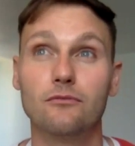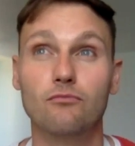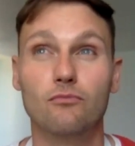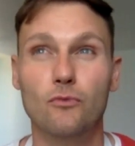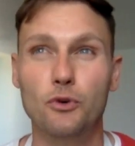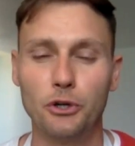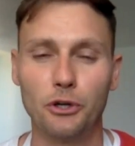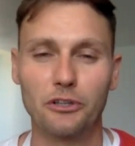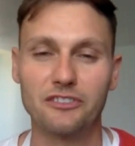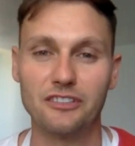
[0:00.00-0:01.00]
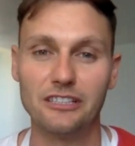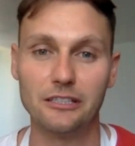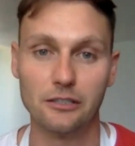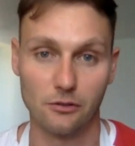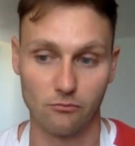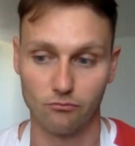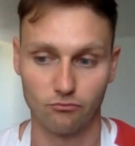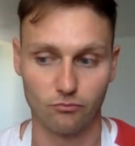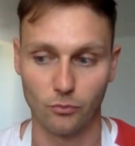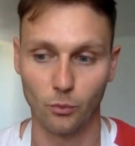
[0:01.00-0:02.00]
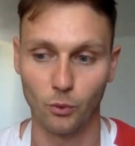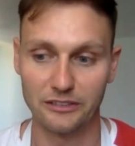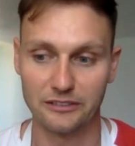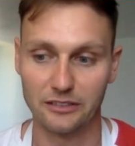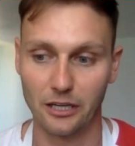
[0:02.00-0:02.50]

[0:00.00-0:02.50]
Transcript: New York City was